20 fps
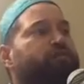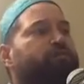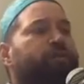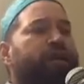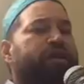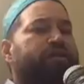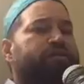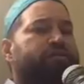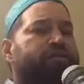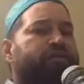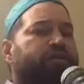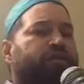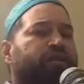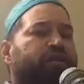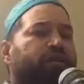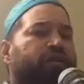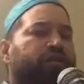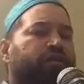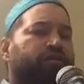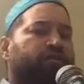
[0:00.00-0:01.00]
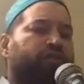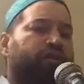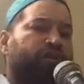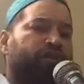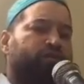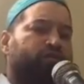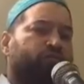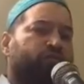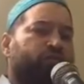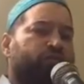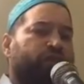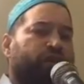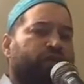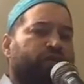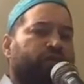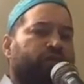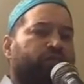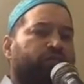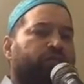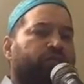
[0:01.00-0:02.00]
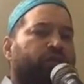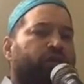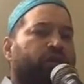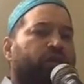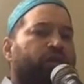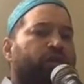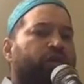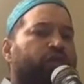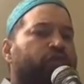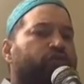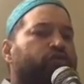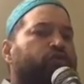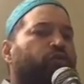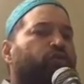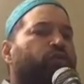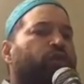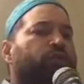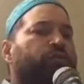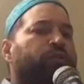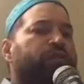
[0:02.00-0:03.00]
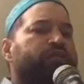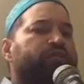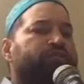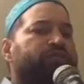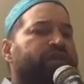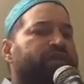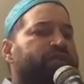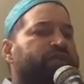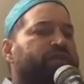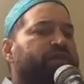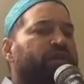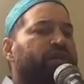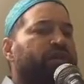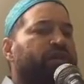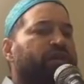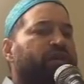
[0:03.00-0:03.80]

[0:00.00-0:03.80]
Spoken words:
base, that is rejected. So one must face the